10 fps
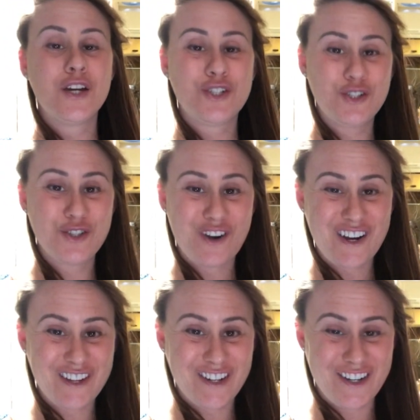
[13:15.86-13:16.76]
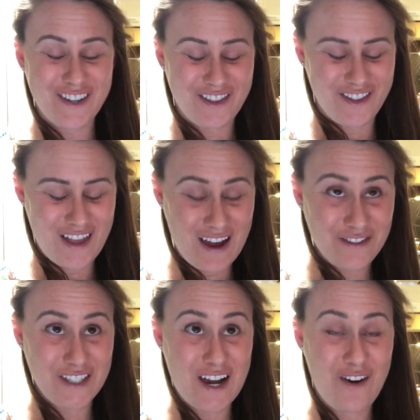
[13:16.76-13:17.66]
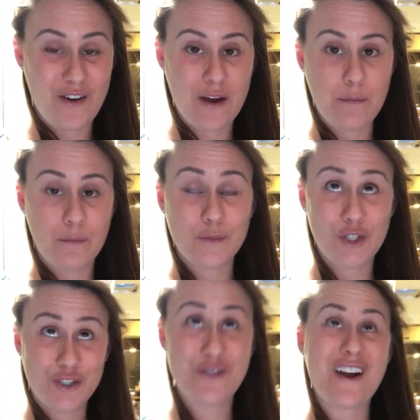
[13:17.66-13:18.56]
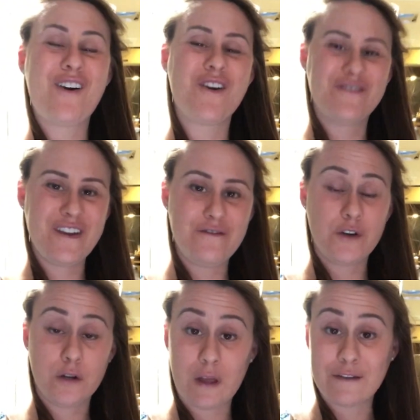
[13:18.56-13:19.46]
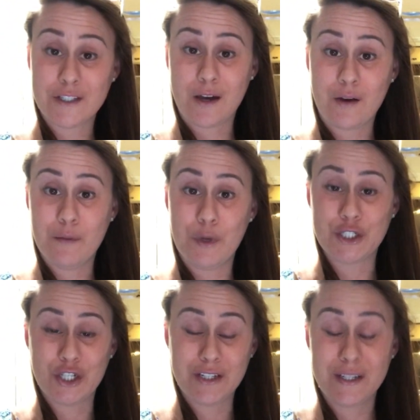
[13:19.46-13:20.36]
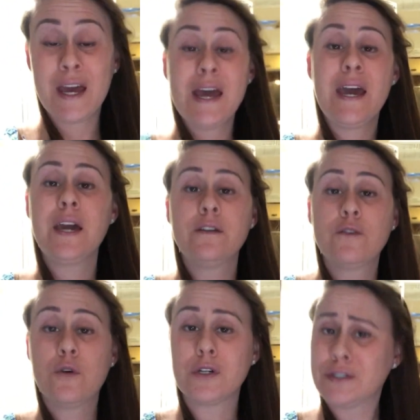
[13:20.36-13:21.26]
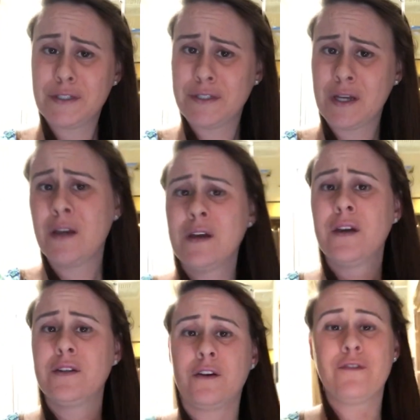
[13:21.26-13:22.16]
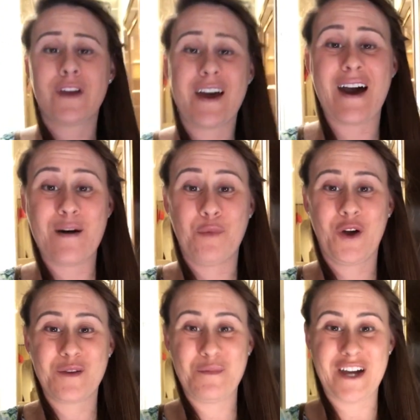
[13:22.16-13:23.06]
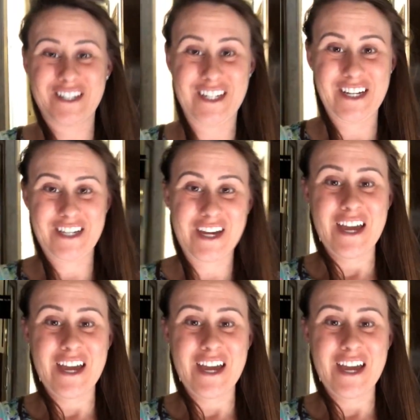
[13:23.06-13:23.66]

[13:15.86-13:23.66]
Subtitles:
choose the right lifestyle and choose the right RV for your lifestyle and budget. And of course, don't forget, I'm Blogging Brandi.